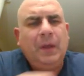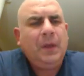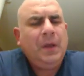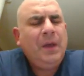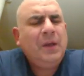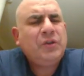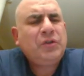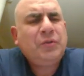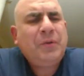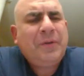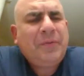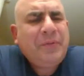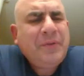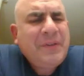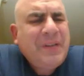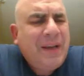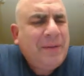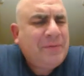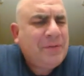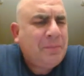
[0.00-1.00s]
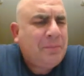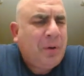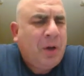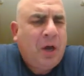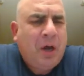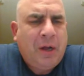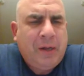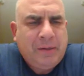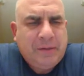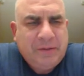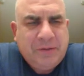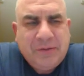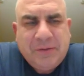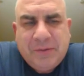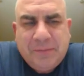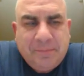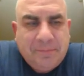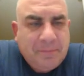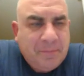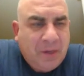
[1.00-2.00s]
So we have three types of bonds,
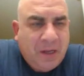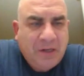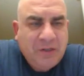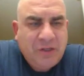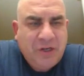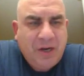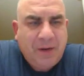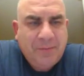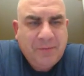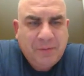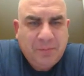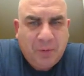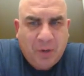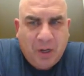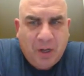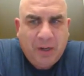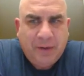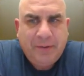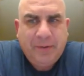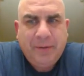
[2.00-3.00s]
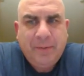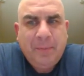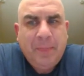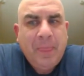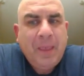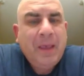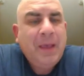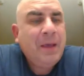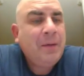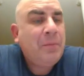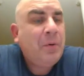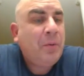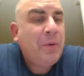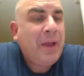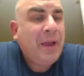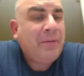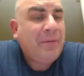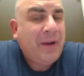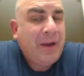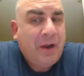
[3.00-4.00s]
not James Bond, but
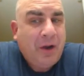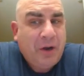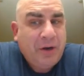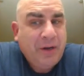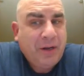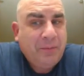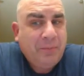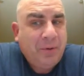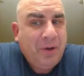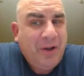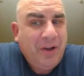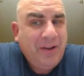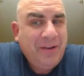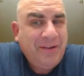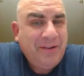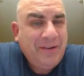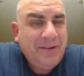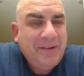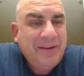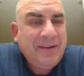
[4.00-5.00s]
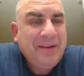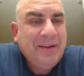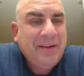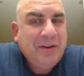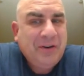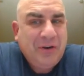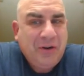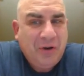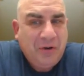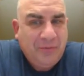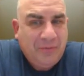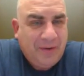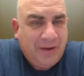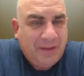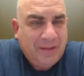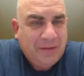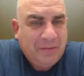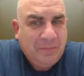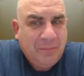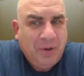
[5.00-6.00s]
we have ionic bond,
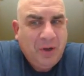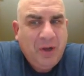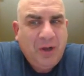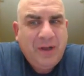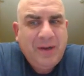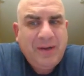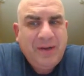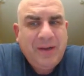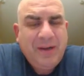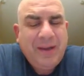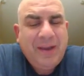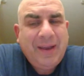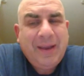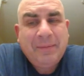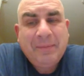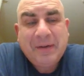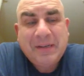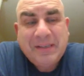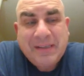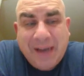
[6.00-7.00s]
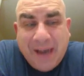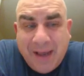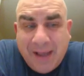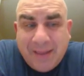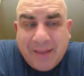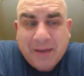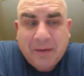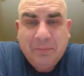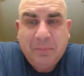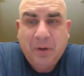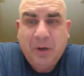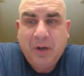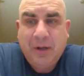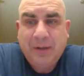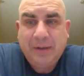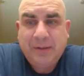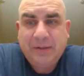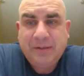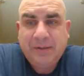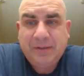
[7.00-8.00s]
covalent bond, and metallic
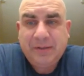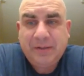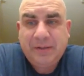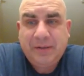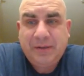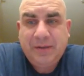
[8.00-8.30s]
bonds.